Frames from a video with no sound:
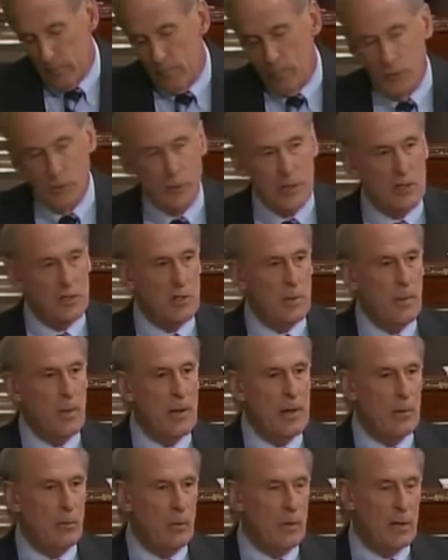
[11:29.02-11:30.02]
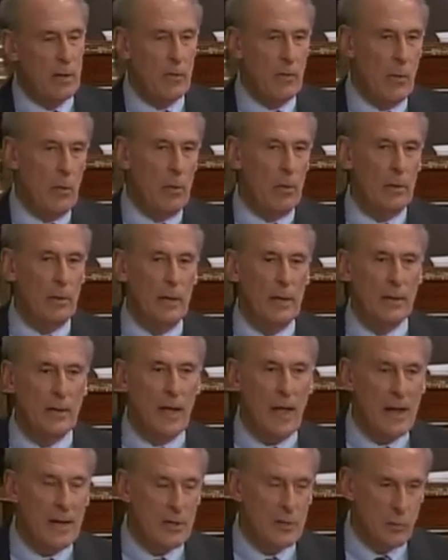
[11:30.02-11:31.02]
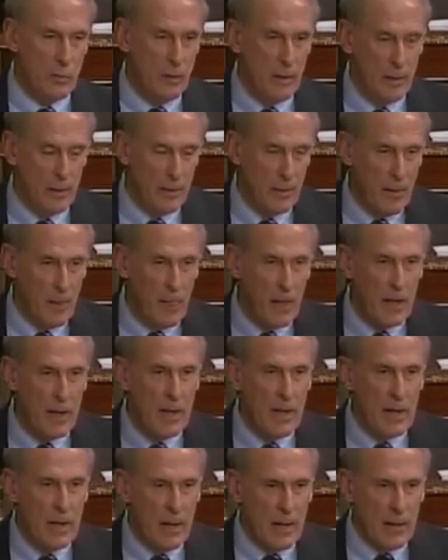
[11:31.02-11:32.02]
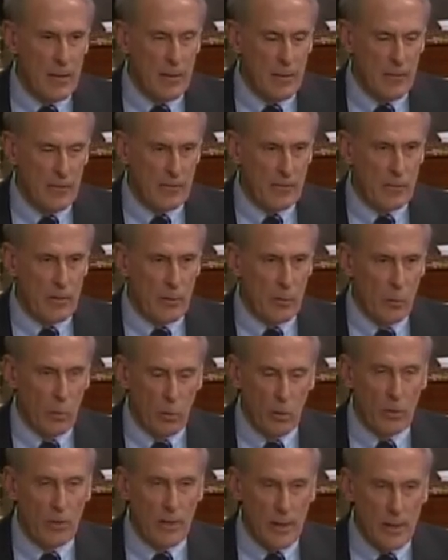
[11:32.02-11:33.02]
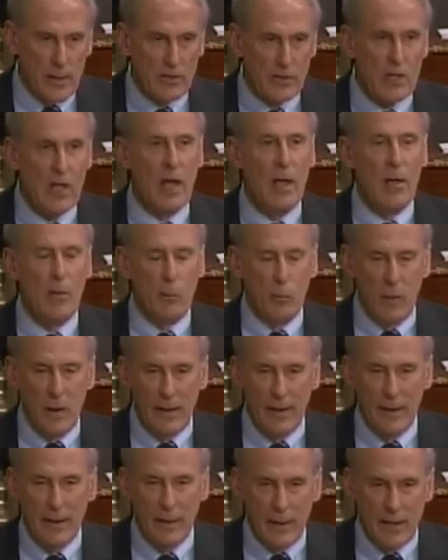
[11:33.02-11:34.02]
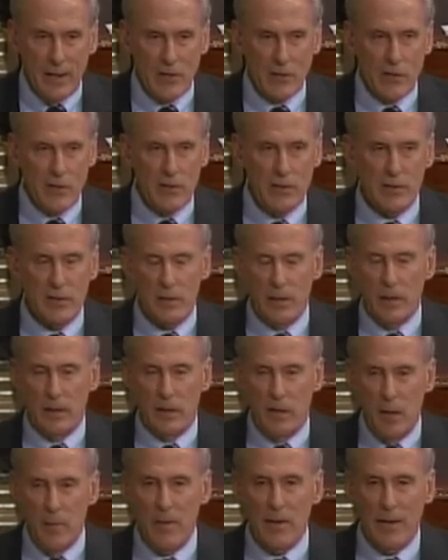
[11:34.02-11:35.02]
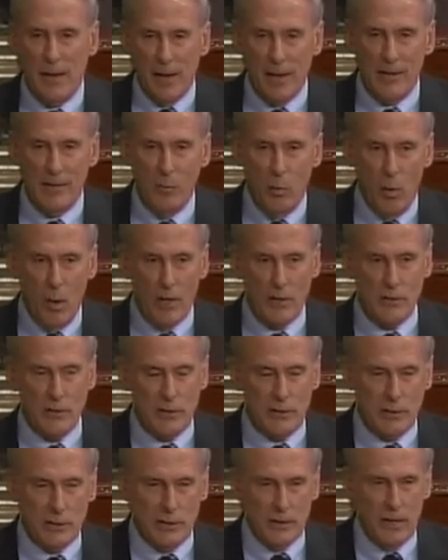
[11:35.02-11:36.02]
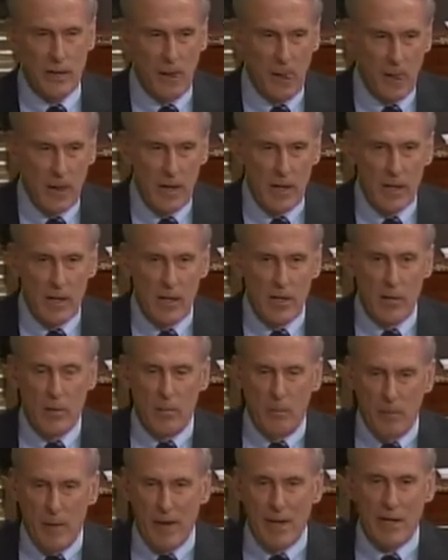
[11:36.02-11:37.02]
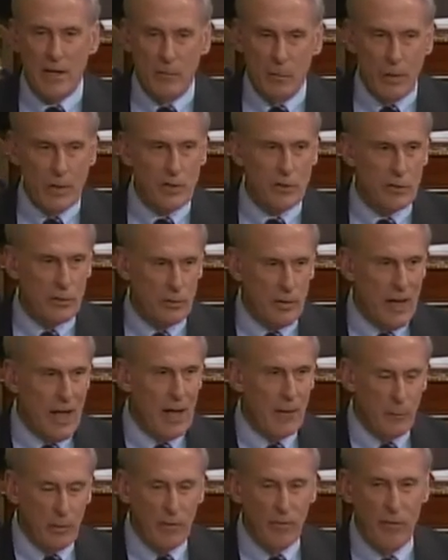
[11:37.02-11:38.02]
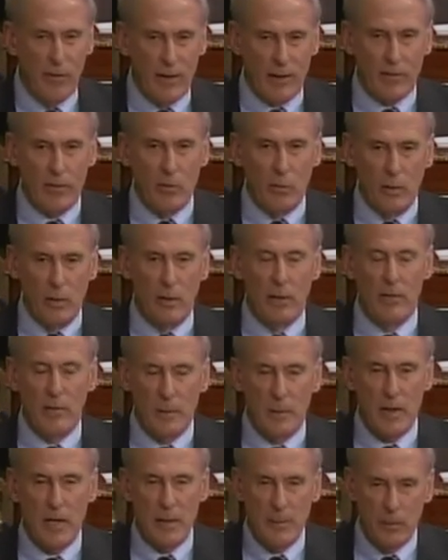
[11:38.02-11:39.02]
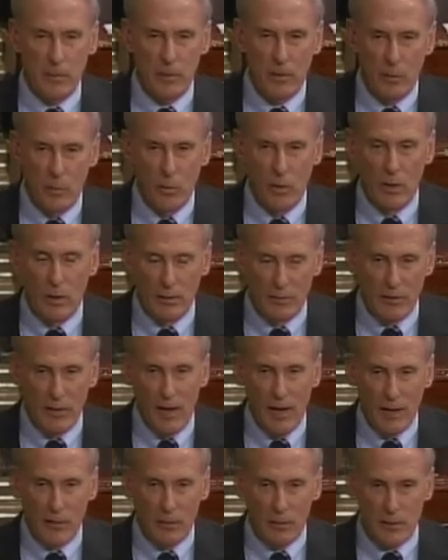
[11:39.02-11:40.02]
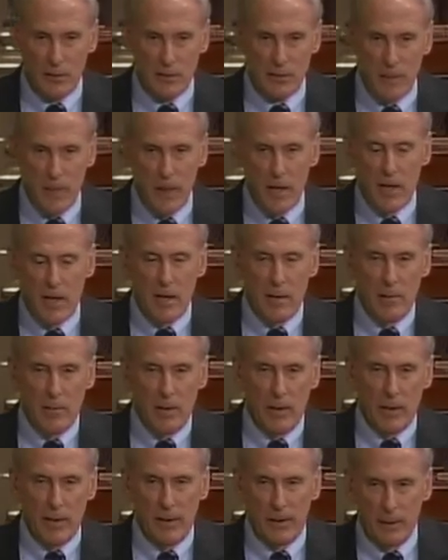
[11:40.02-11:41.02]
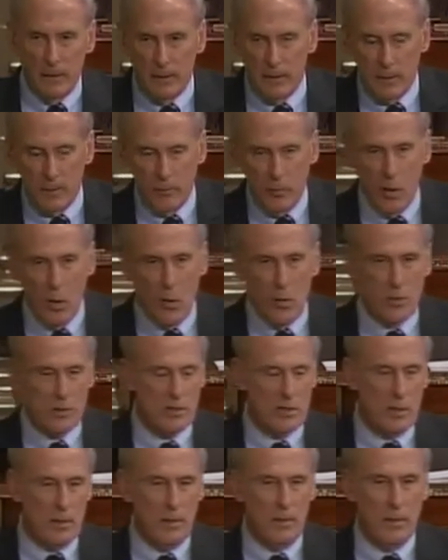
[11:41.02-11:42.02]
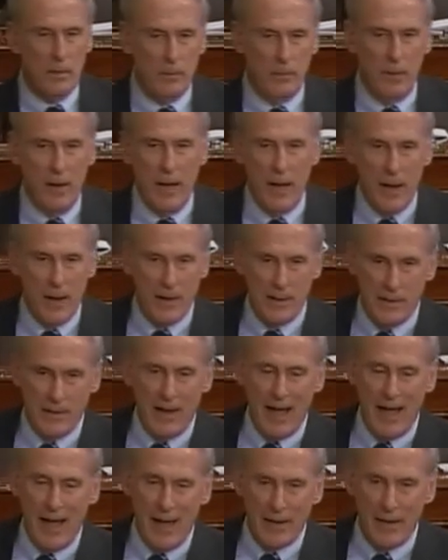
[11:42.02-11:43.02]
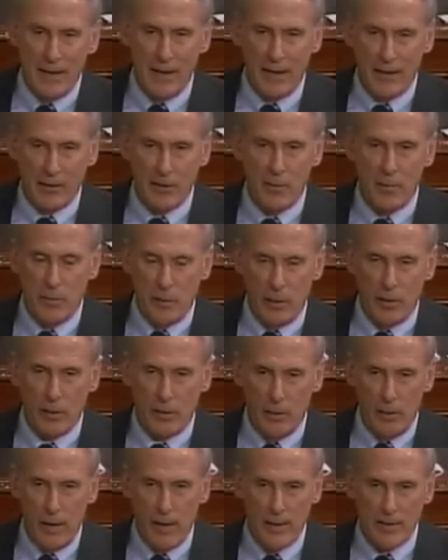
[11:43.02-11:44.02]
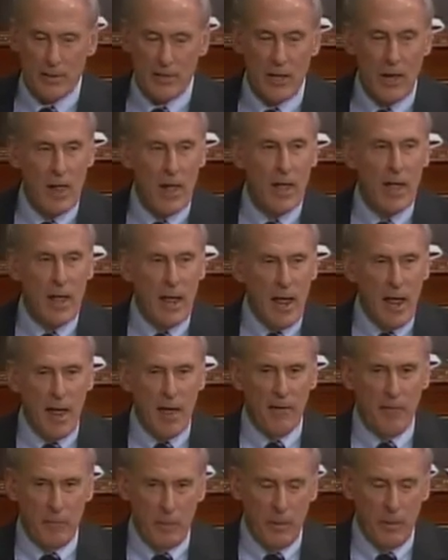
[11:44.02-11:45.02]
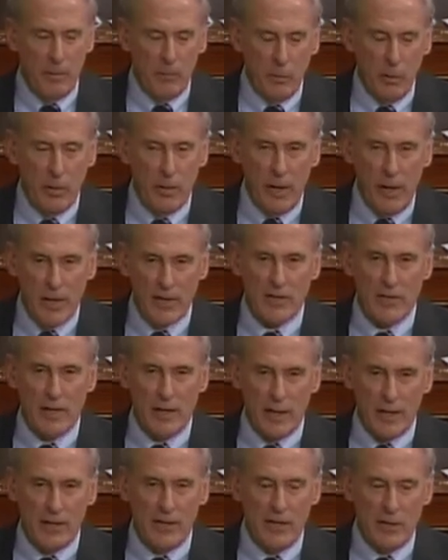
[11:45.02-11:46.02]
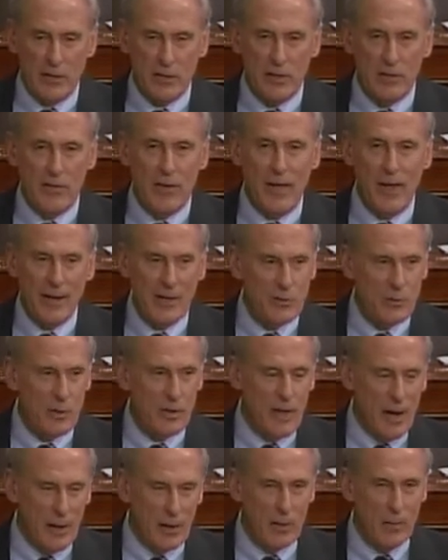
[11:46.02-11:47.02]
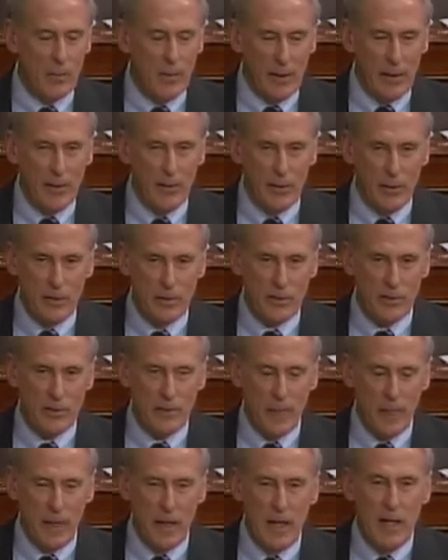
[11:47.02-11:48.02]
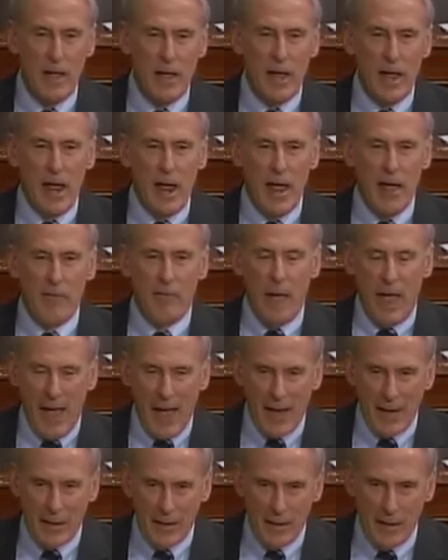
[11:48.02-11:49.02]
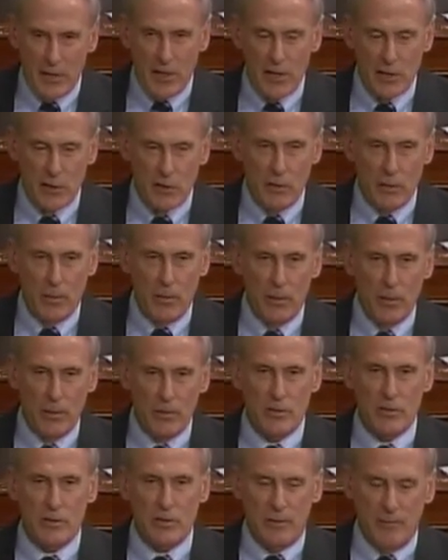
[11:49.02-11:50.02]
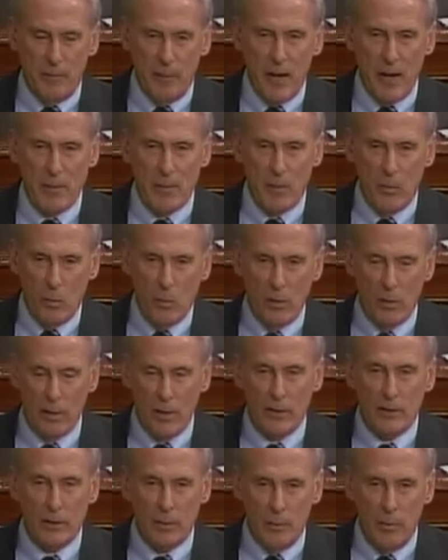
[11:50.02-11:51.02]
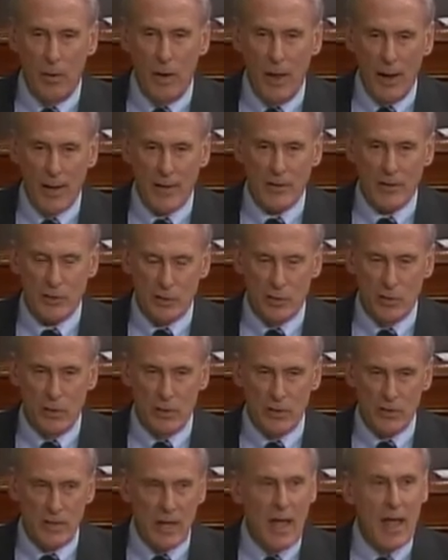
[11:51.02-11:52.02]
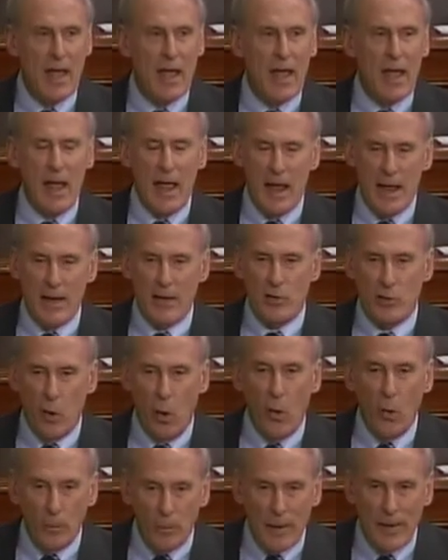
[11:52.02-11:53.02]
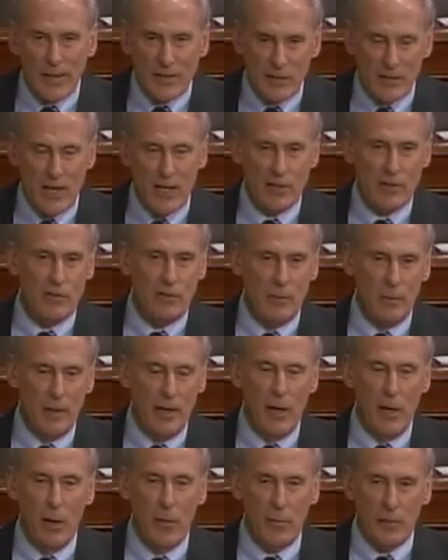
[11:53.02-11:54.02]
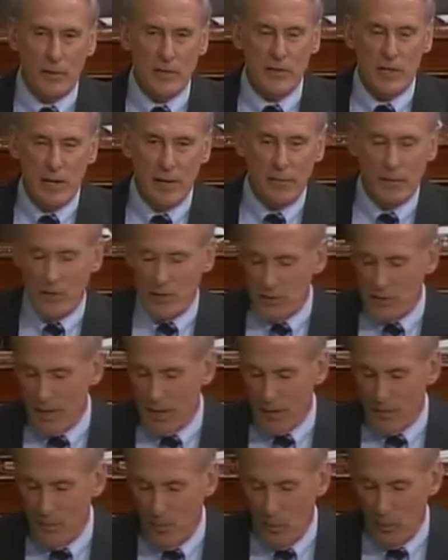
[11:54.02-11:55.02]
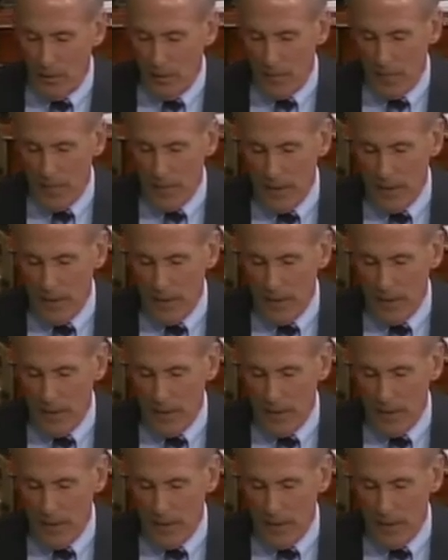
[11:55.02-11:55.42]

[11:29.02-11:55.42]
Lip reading: participate with or engage with, the word is regulations coming out of Washington, many of which do not reflect the will of the people, the will of Congress, but are imposed by non-elected bureaucrats, have put us at a disadvantage with our competitors, have added additional burdens of paperwork and compliance to us, and don't make sense from a health and safety standpoint.